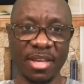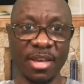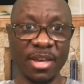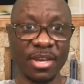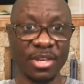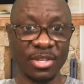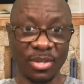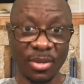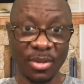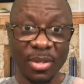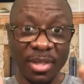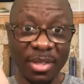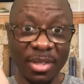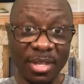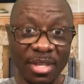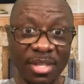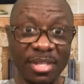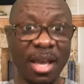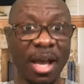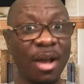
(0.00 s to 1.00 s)
So
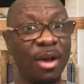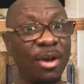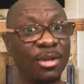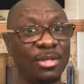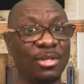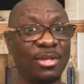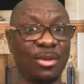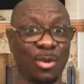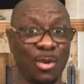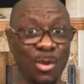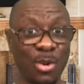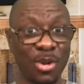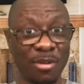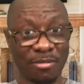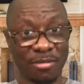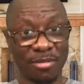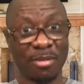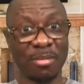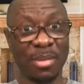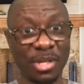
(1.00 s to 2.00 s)
these are also good
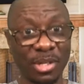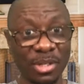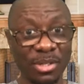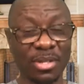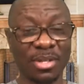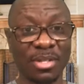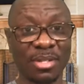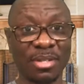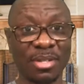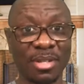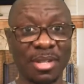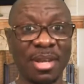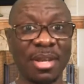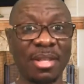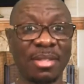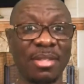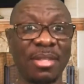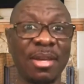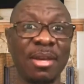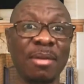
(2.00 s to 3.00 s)
information that